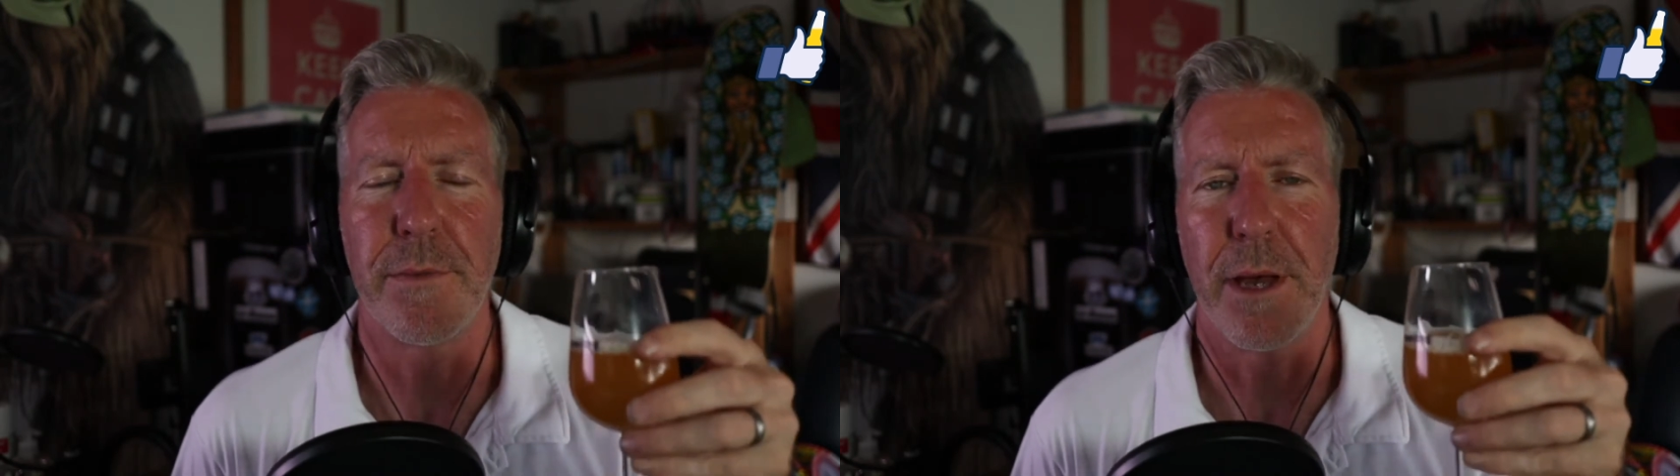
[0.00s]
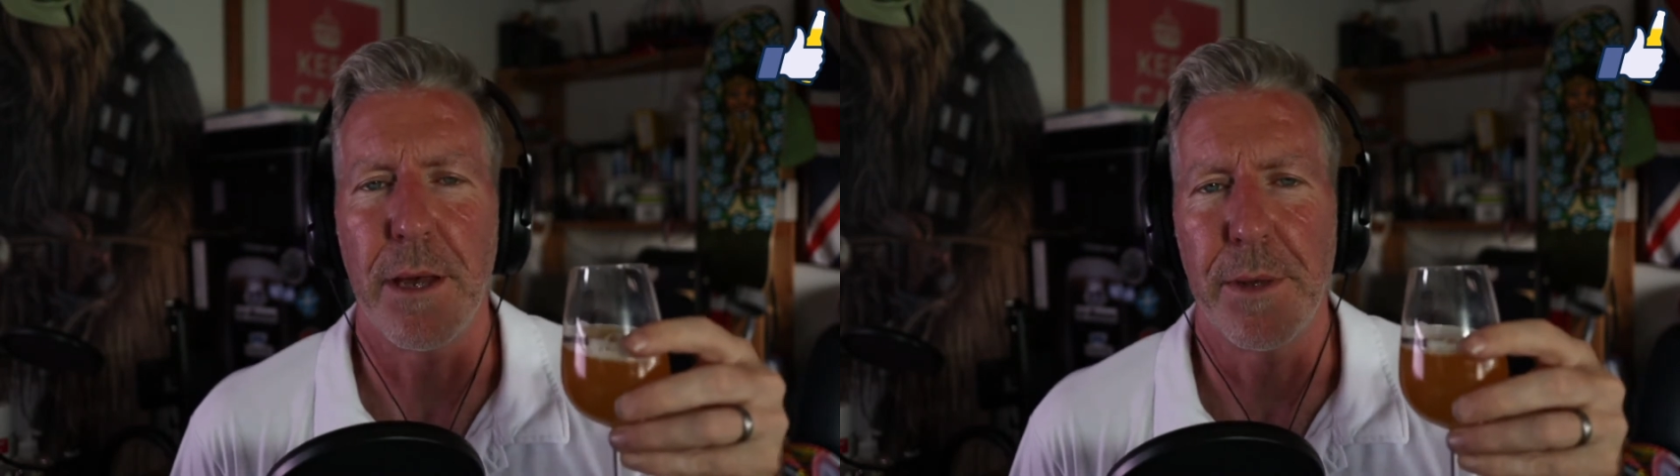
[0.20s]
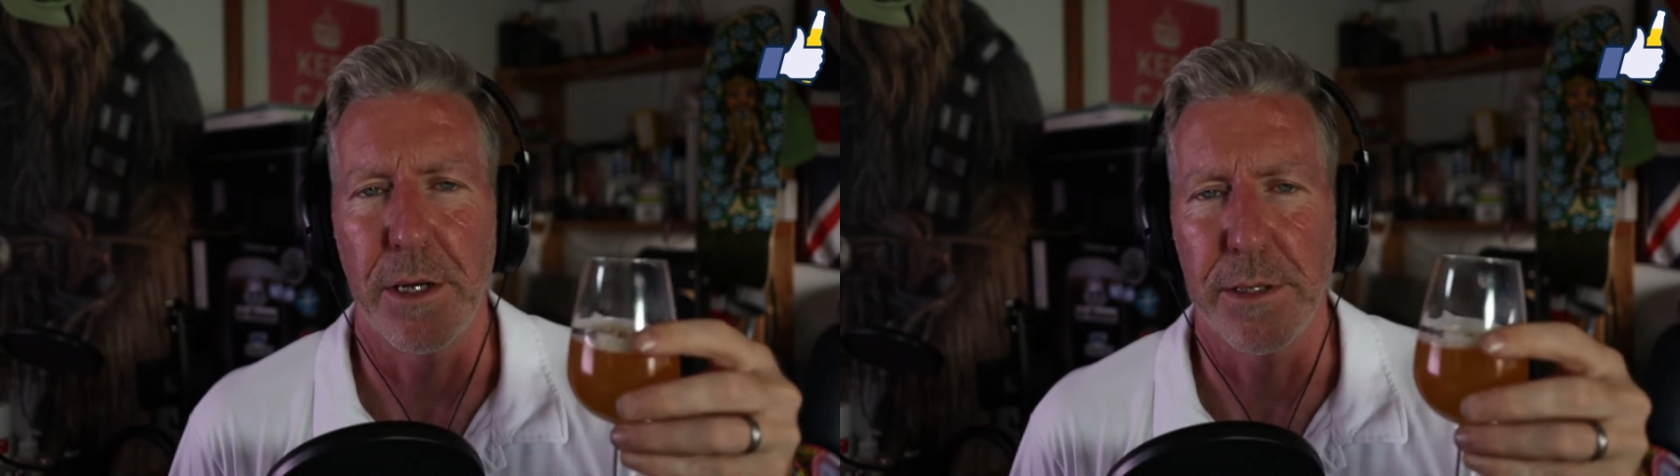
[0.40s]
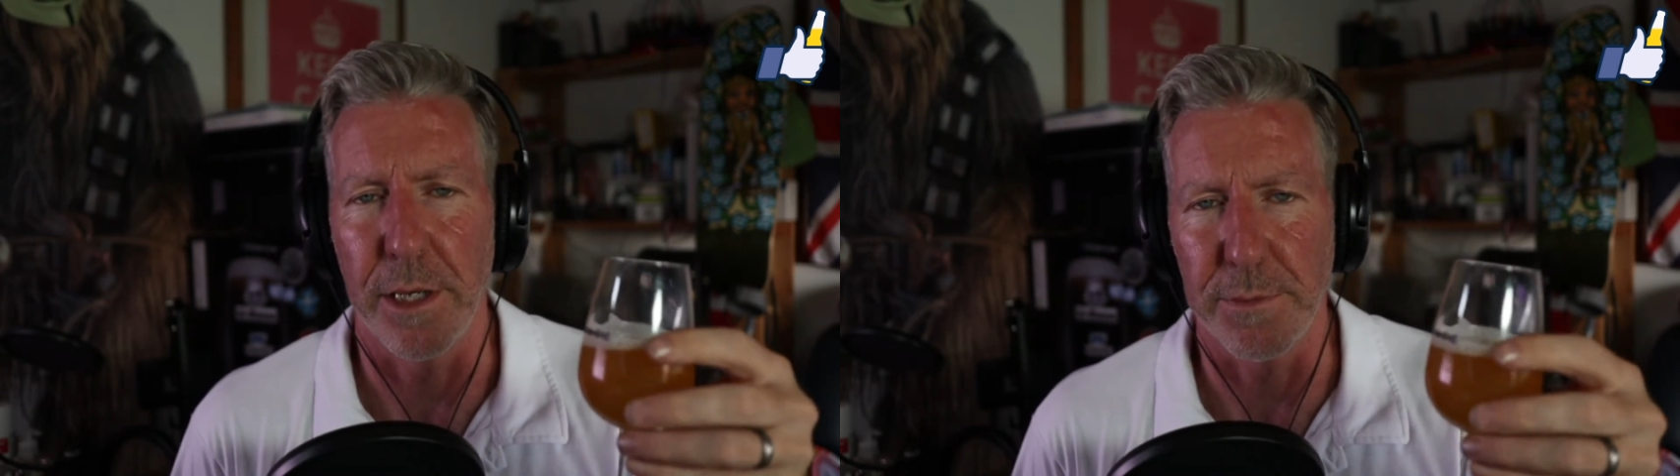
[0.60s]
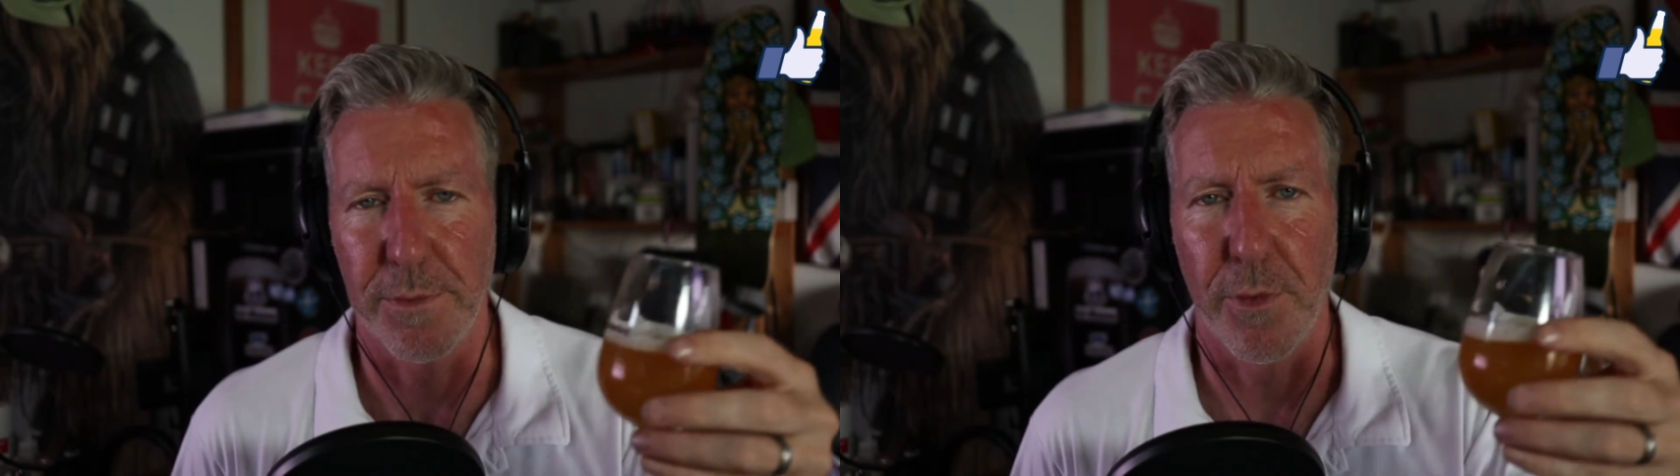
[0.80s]
opinion on Talus
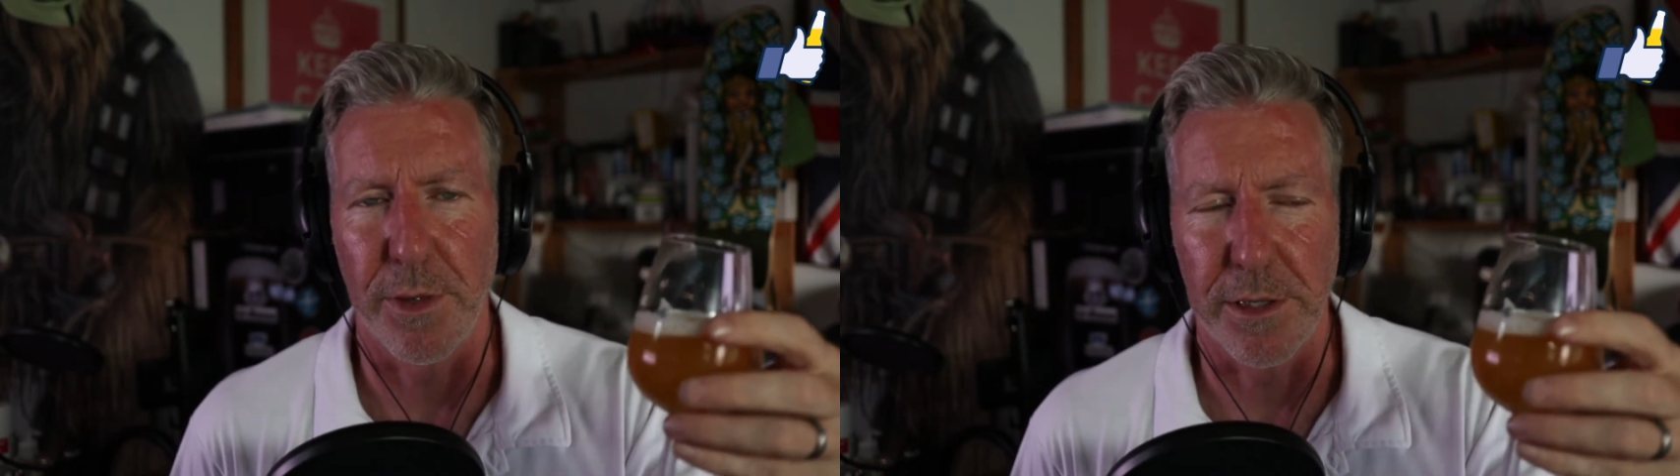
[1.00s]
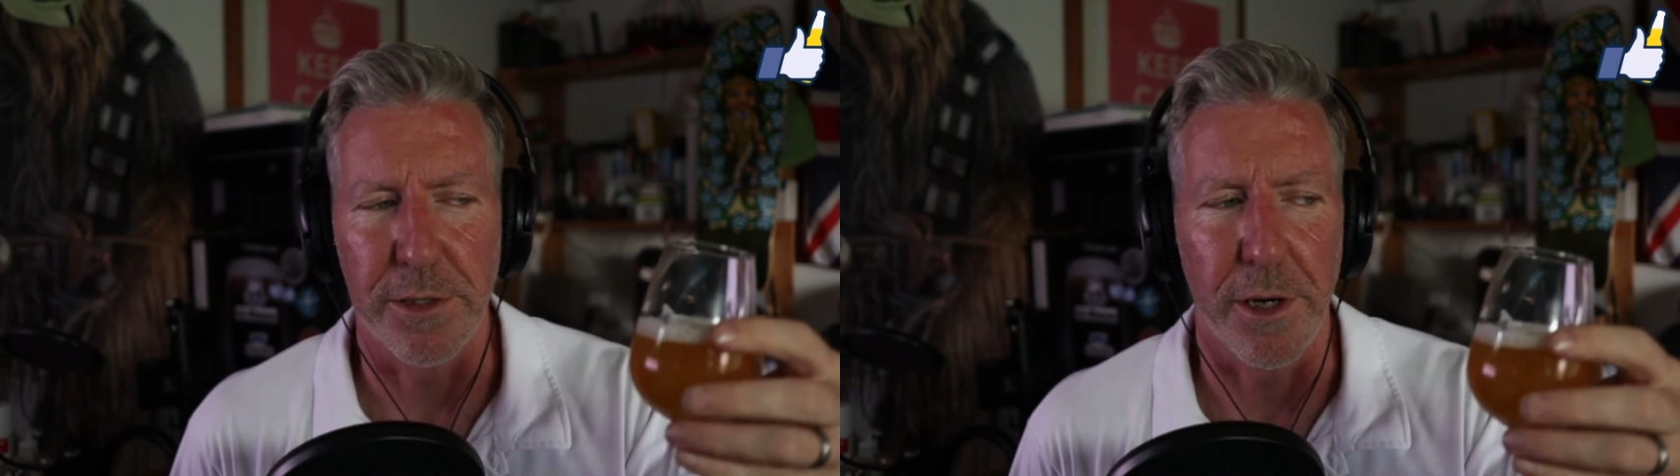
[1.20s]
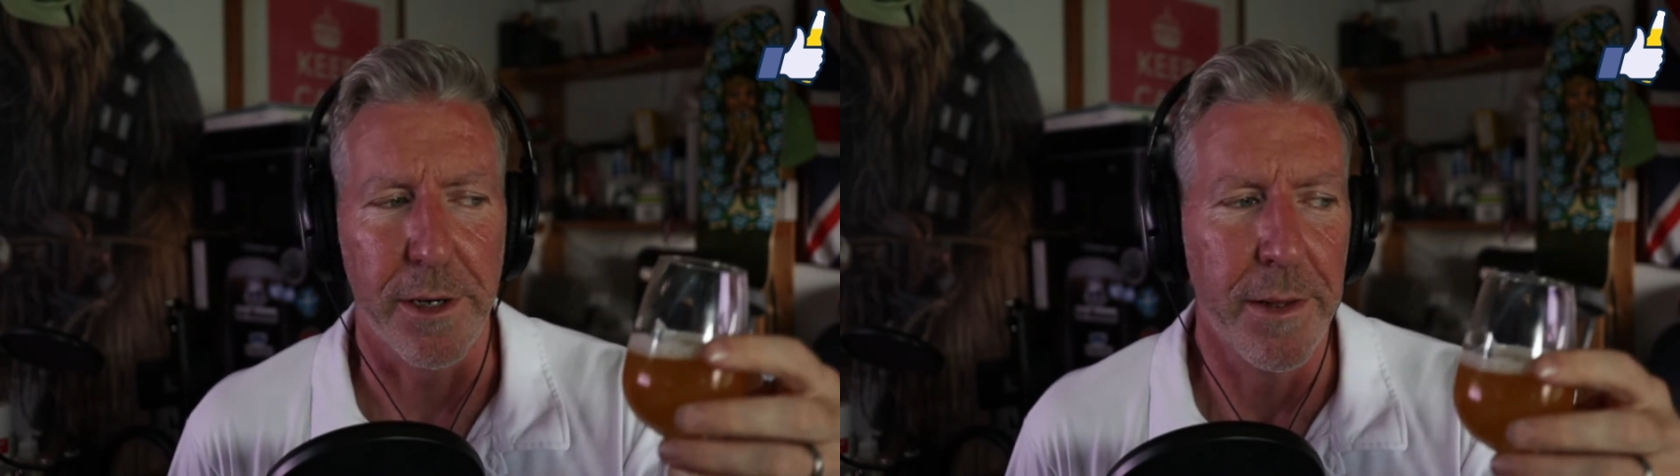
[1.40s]
before we get started.